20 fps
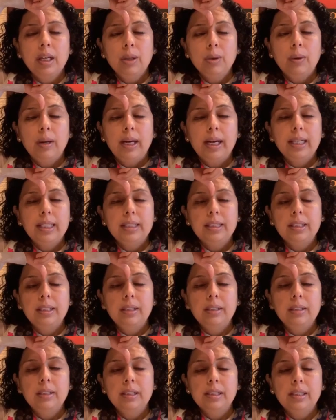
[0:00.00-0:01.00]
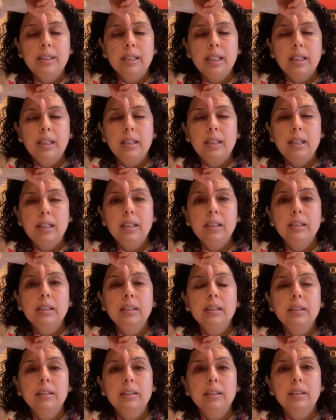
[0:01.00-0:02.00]
your eyes here, this chakra,
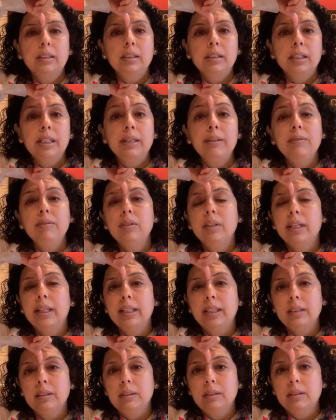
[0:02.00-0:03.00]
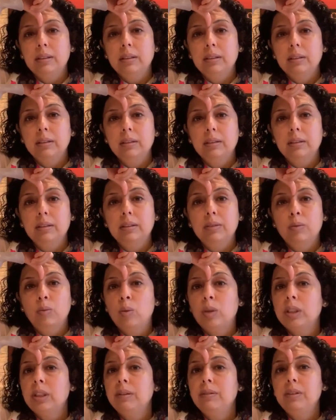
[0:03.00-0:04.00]
give grace.
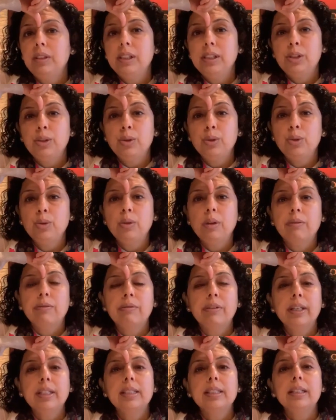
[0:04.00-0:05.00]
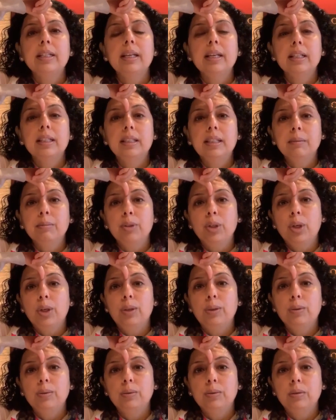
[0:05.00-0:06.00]
Whatever issues you are facing, let them
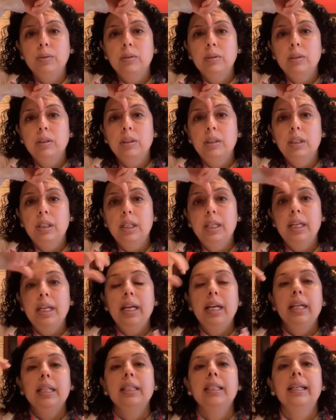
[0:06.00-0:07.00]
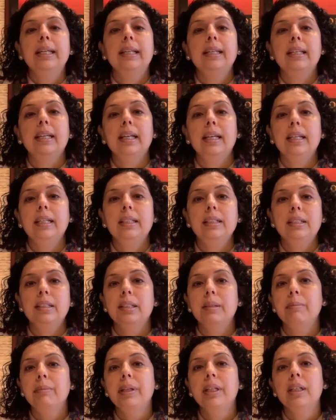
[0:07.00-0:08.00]
go. There
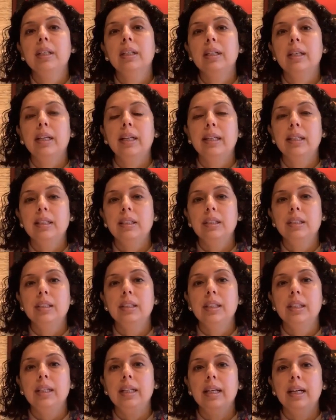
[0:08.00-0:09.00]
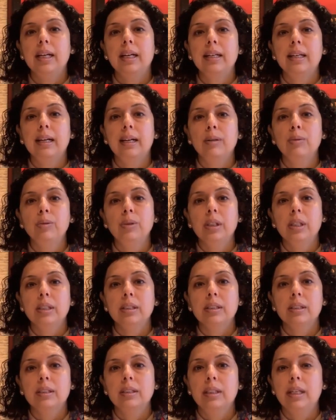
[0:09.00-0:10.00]
is the bigger energy around
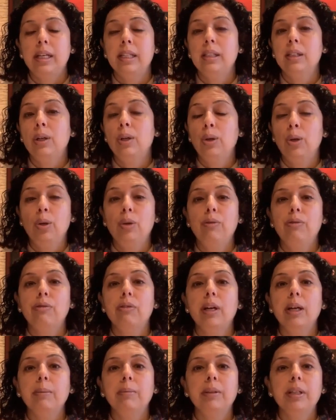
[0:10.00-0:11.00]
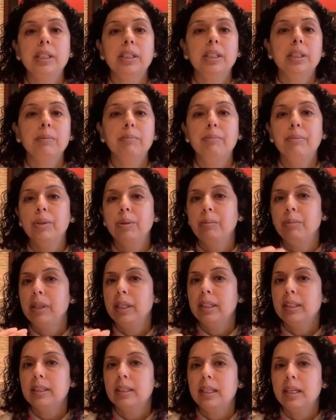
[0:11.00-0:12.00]
us, and the law of vibration
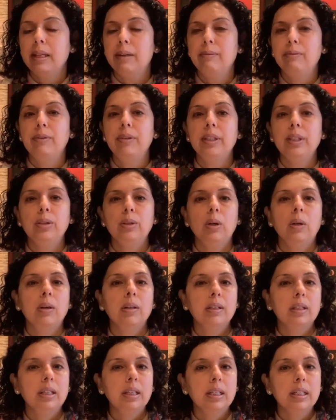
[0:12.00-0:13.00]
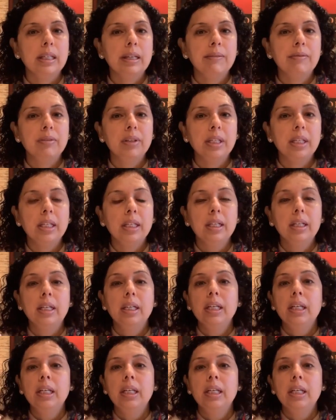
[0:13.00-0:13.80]
permeates every thought, every